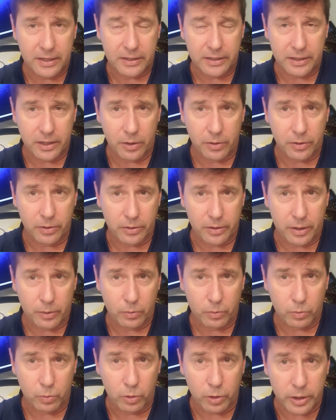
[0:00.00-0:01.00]
that
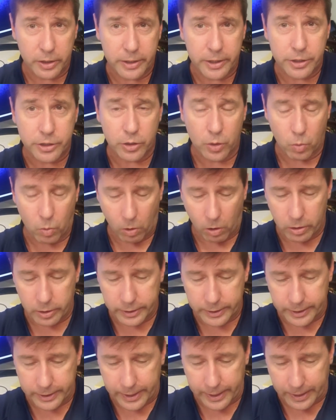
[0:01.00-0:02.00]
we're going to get you
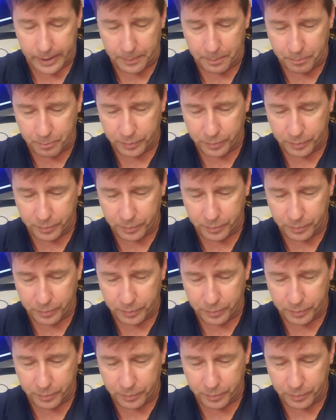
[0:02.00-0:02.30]
quality data.